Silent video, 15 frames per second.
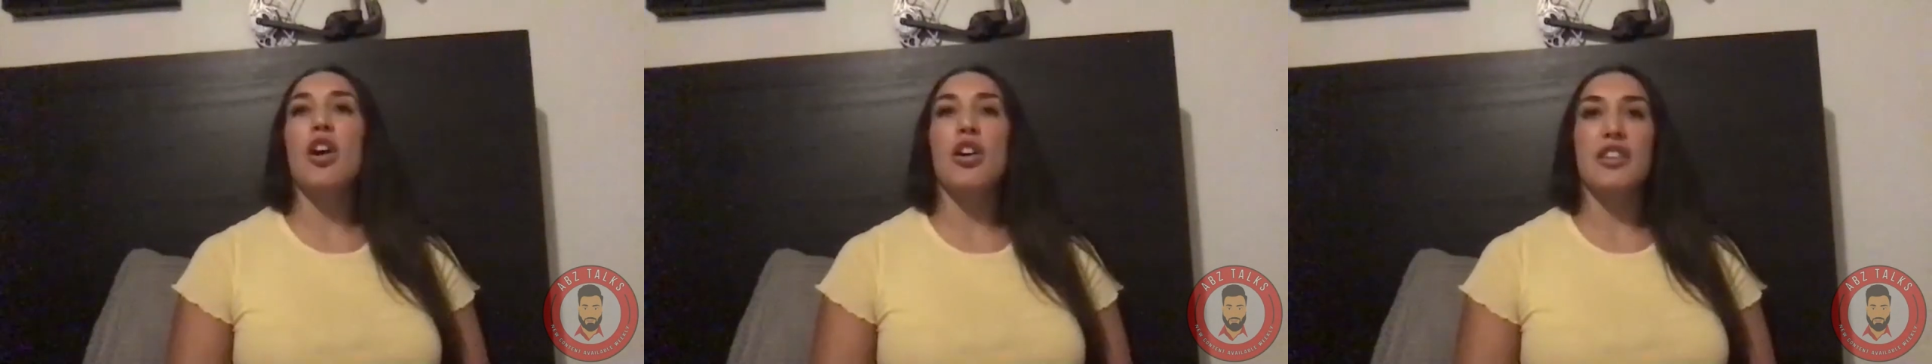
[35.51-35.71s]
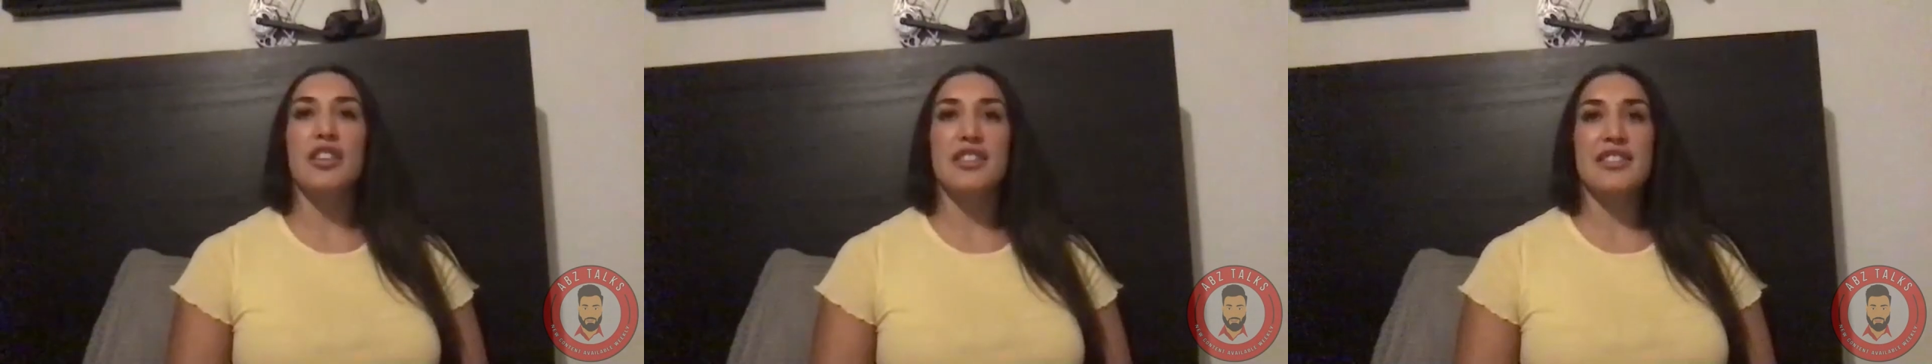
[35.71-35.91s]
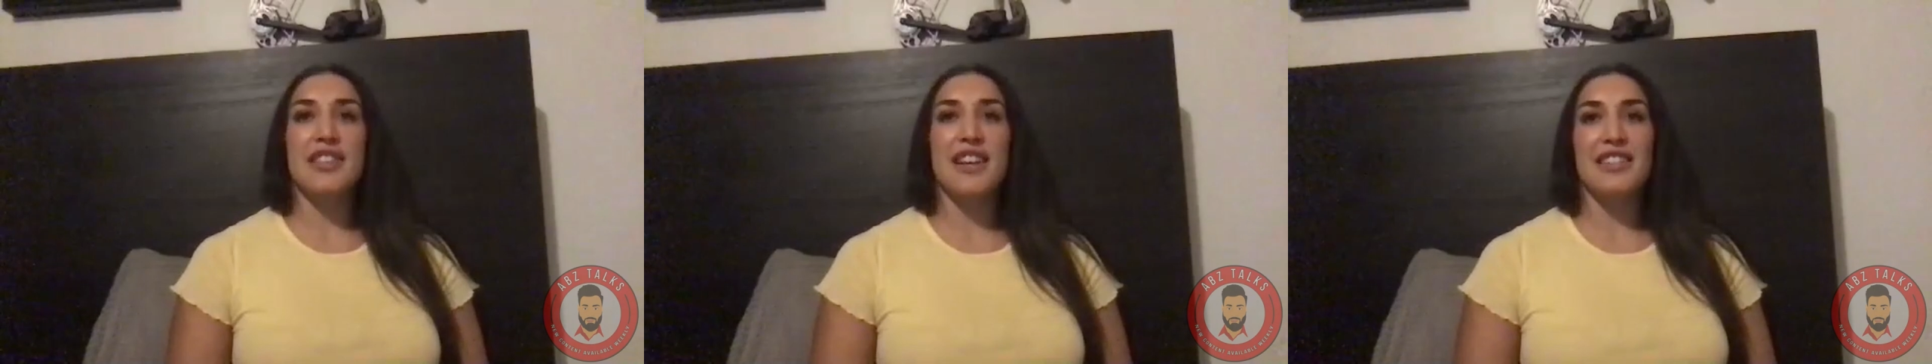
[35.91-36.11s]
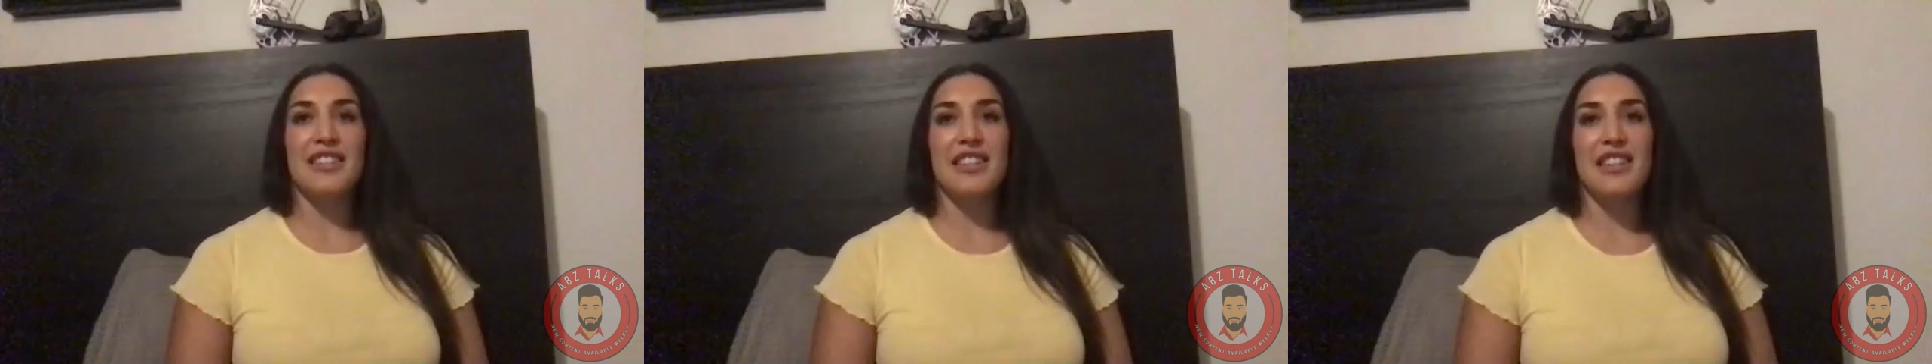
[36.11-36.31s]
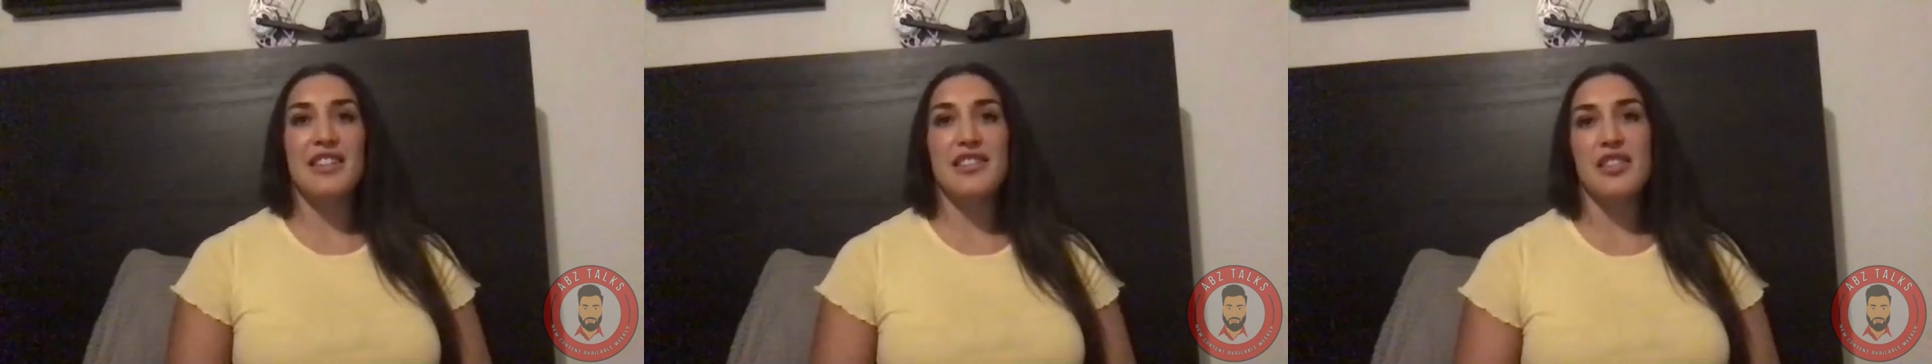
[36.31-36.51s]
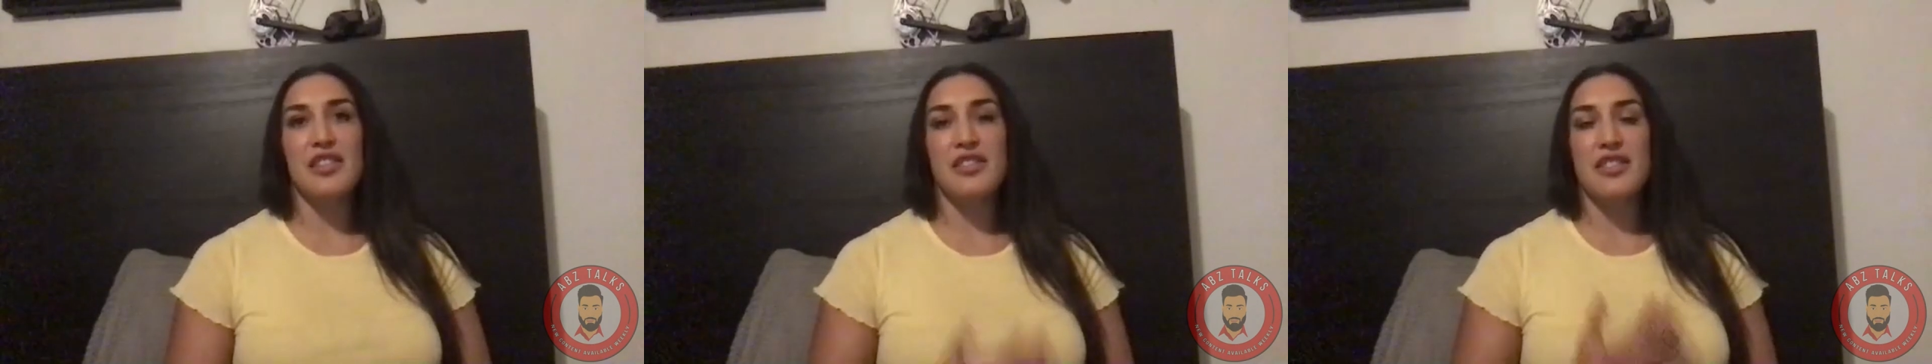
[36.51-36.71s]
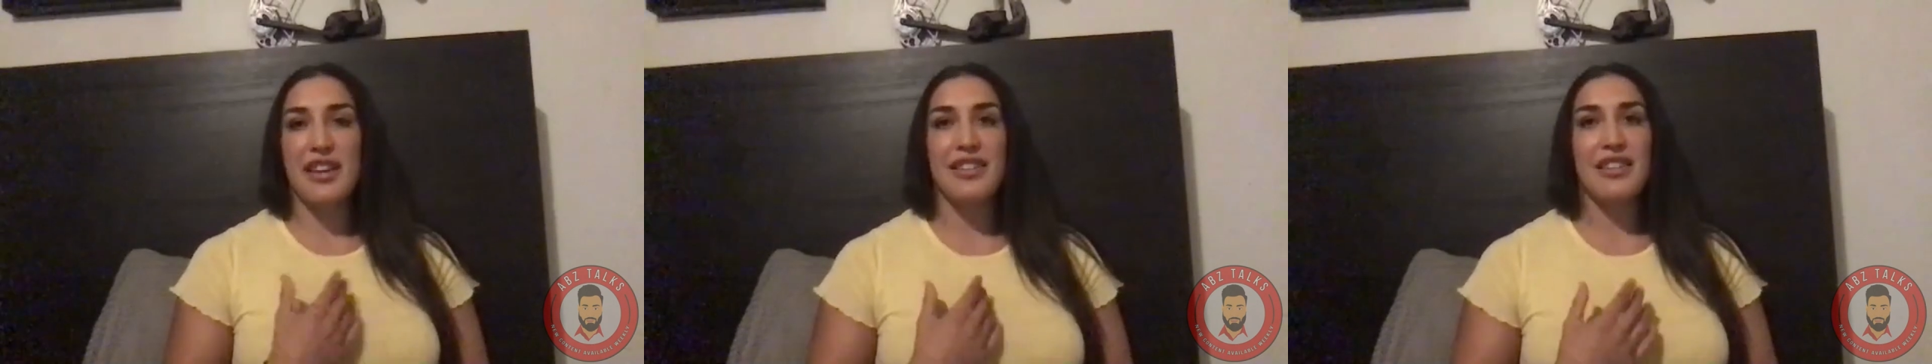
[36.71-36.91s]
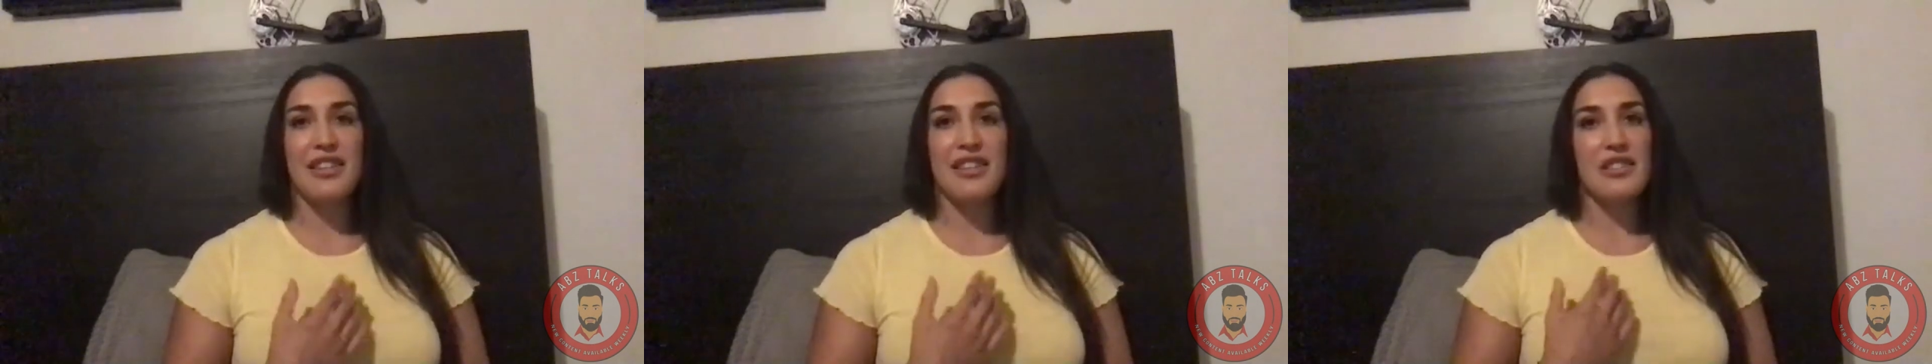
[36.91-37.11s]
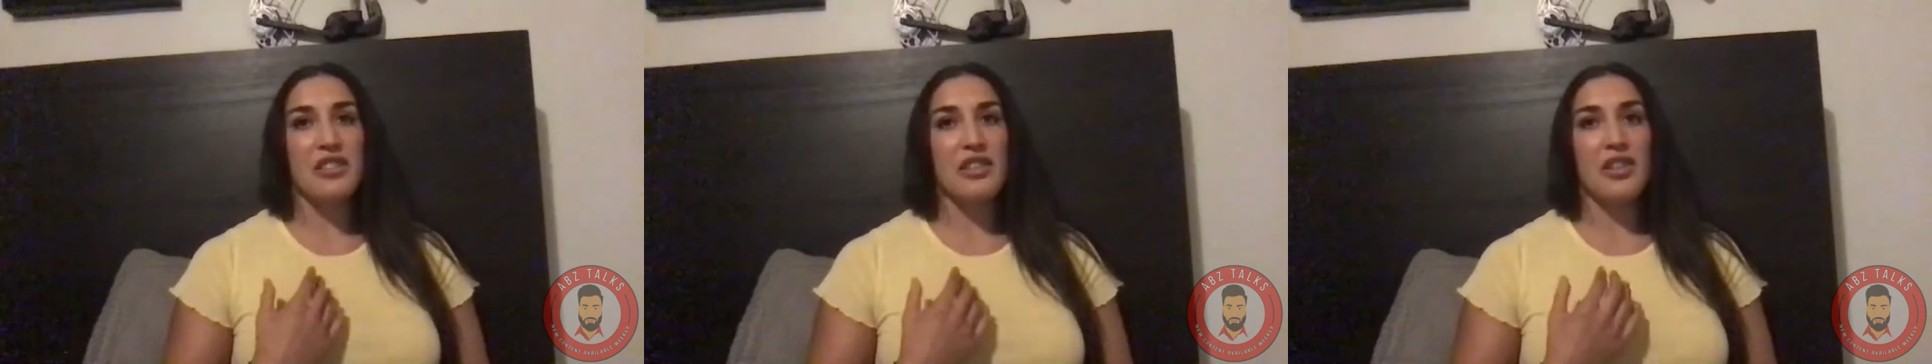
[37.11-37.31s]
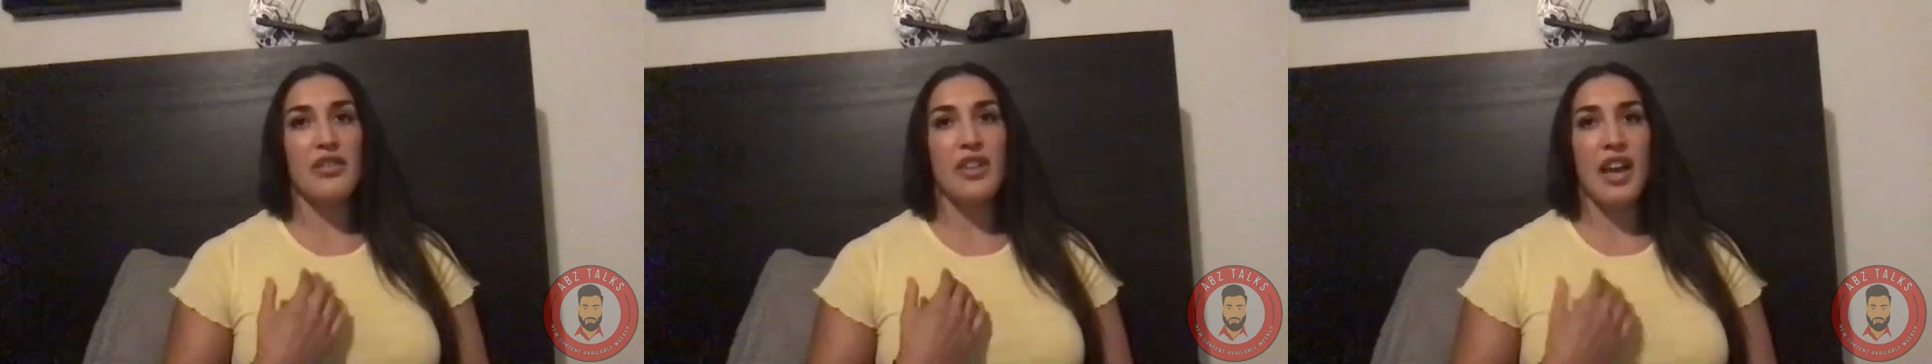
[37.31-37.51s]
all his techniques are techniques,
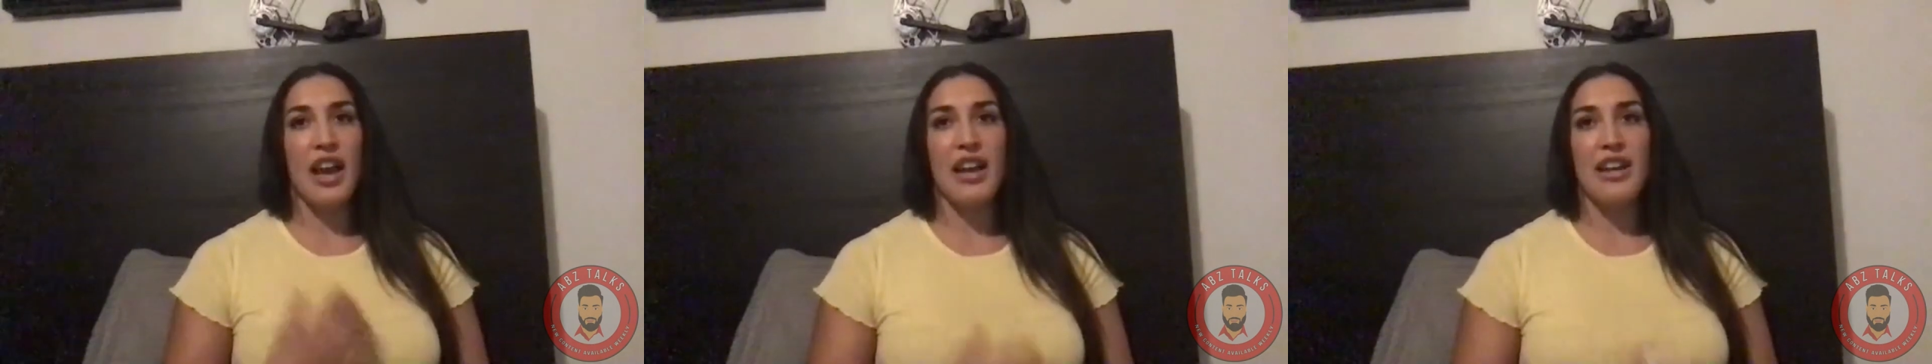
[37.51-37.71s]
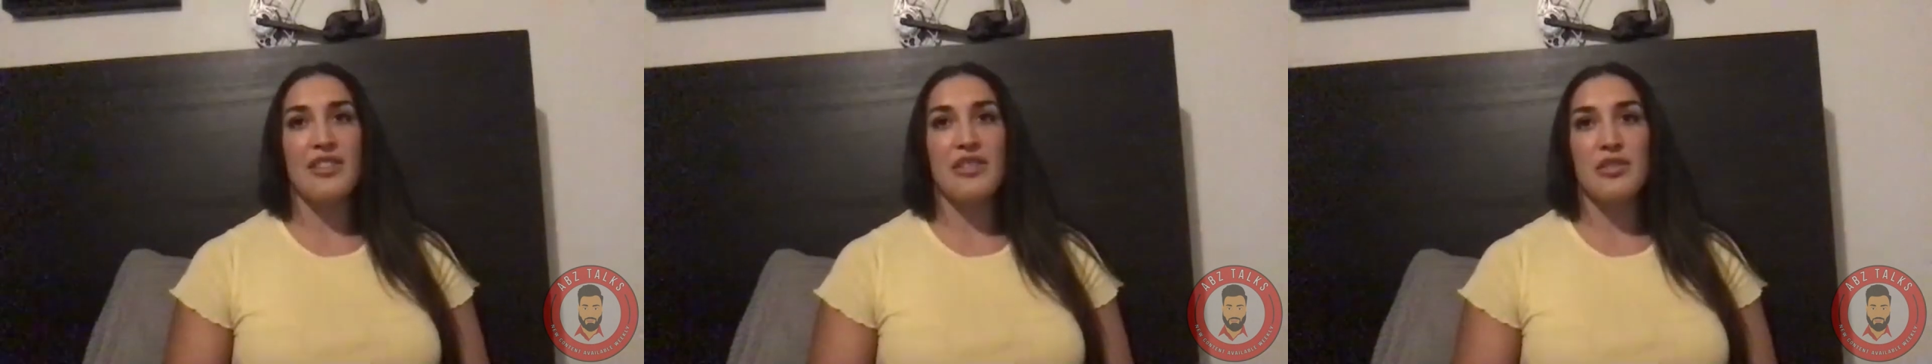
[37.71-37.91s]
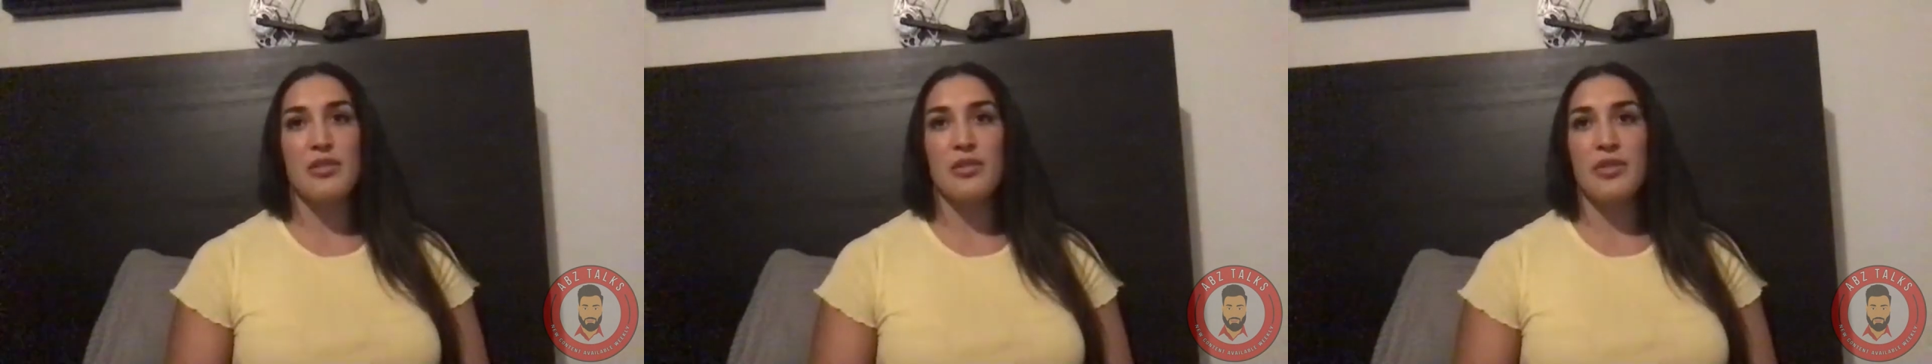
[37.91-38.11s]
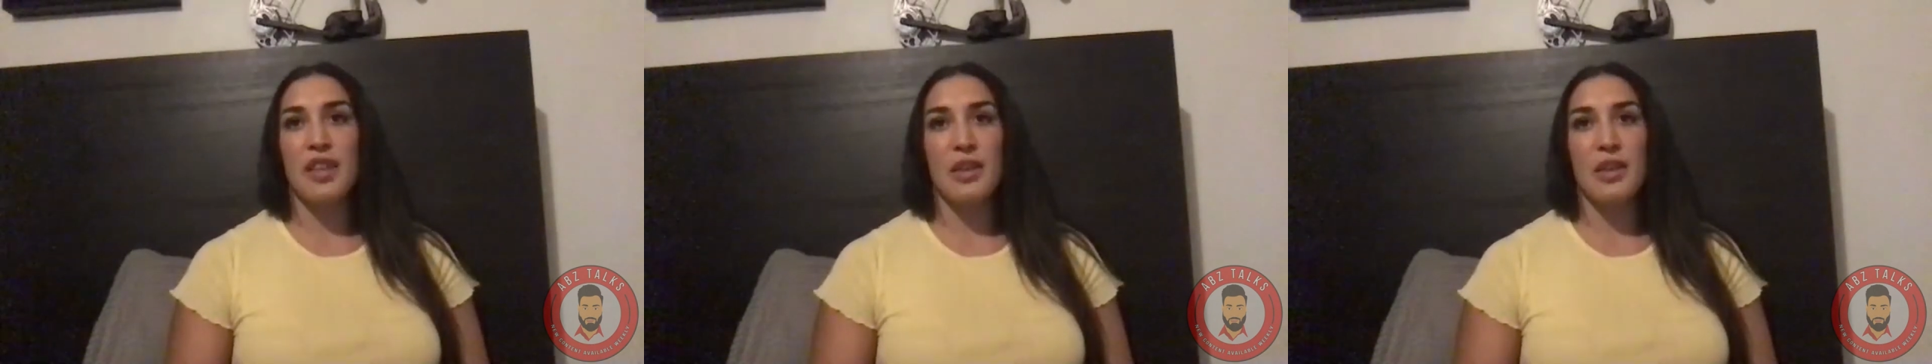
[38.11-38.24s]
you know, that I do,